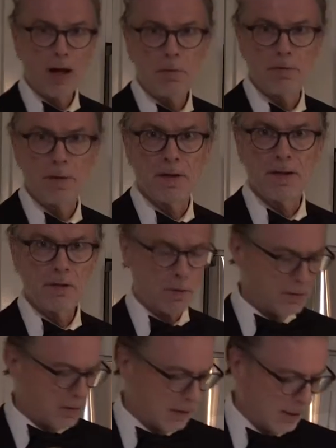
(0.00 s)
I prefer this
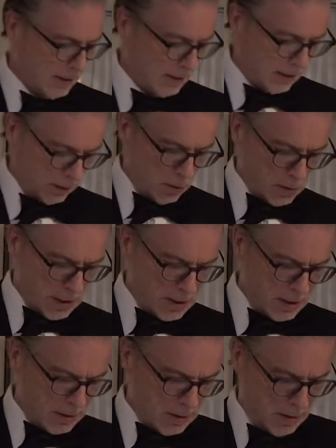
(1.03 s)
one. Cocchi
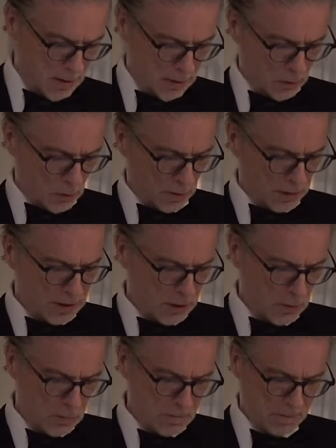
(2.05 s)
di
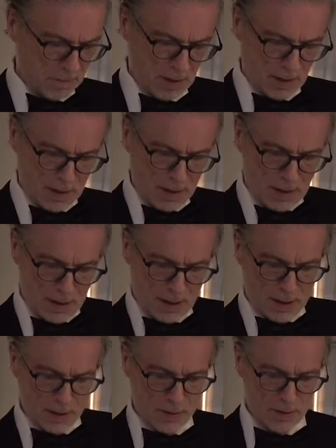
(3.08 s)
Torino.
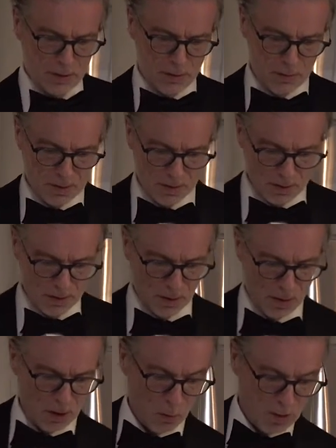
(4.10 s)
And you do
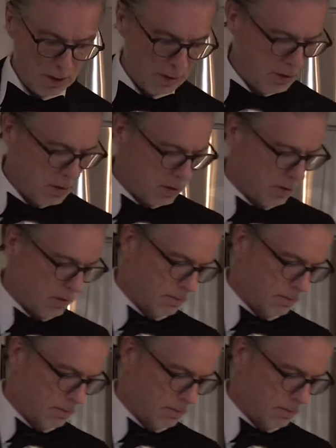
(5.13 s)
a one of these.